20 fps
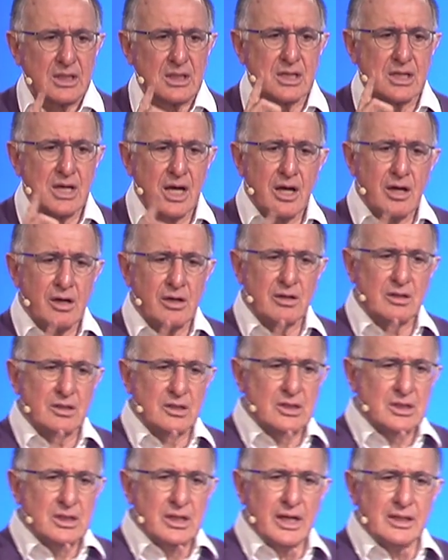Go
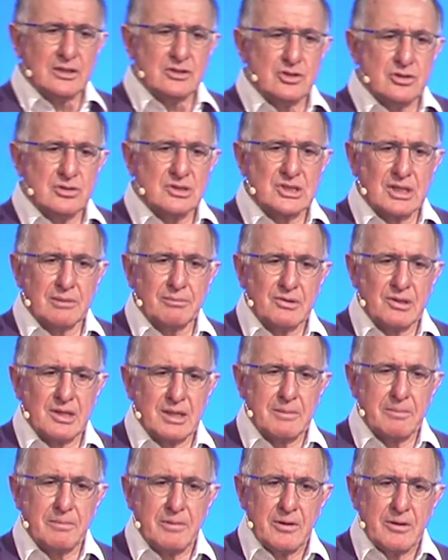and do
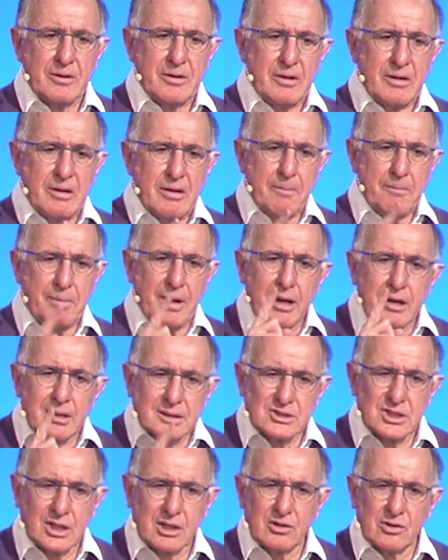something
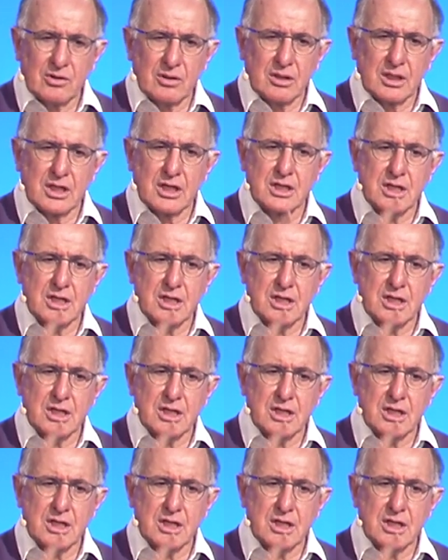political.